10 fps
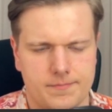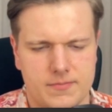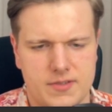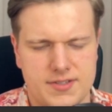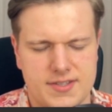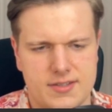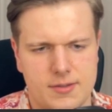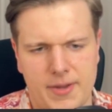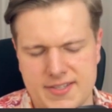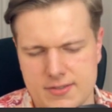This is the
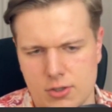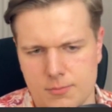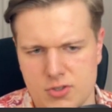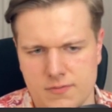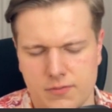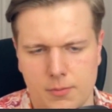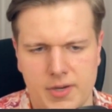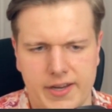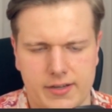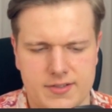best option for
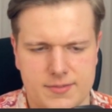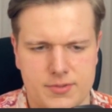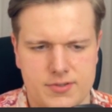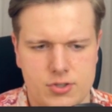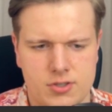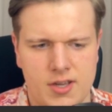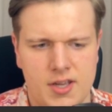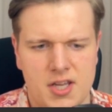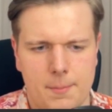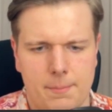black in this position,
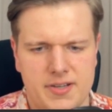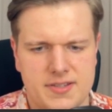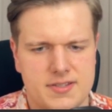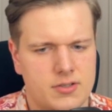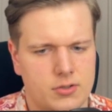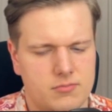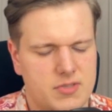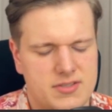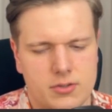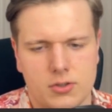but it's
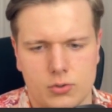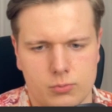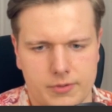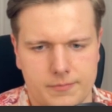not a good one.